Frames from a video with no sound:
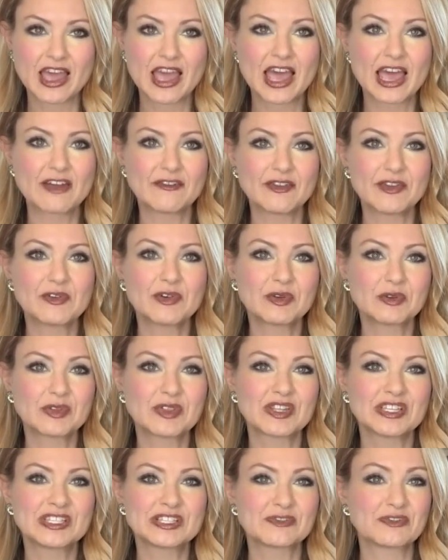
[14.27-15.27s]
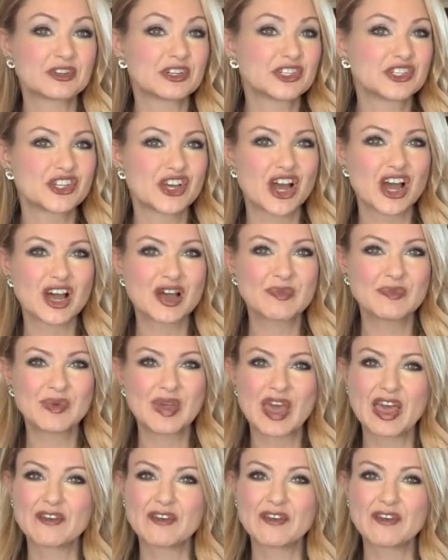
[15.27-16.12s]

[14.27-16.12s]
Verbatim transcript: Everyone with a different job, but